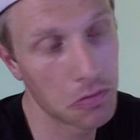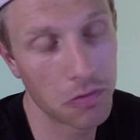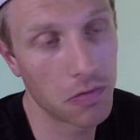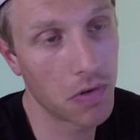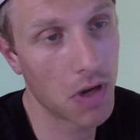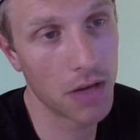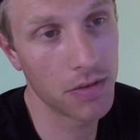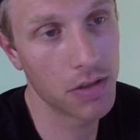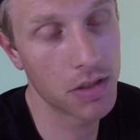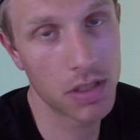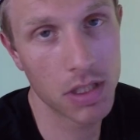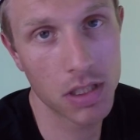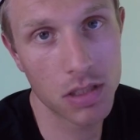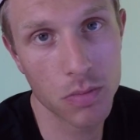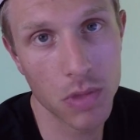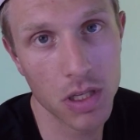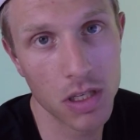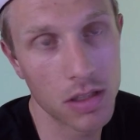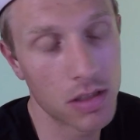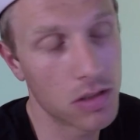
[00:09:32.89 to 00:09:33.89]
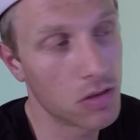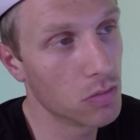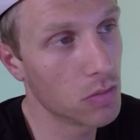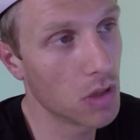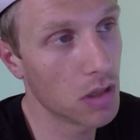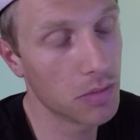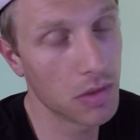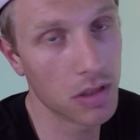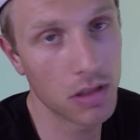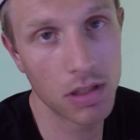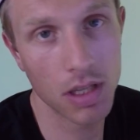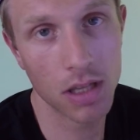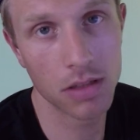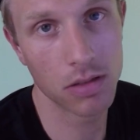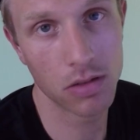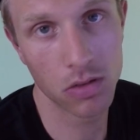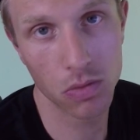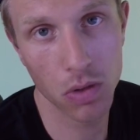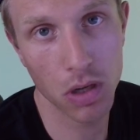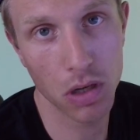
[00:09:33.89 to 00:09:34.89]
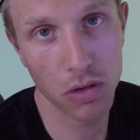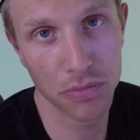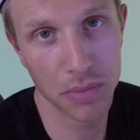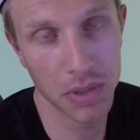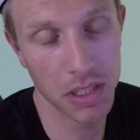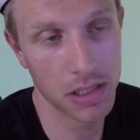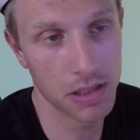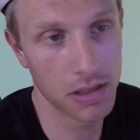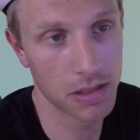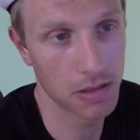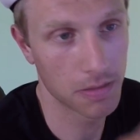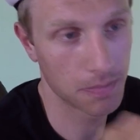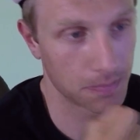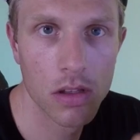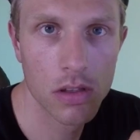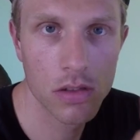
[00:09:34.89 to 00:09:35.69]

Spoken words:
5 to 6 minutes to maybe 10 to 12 minutes.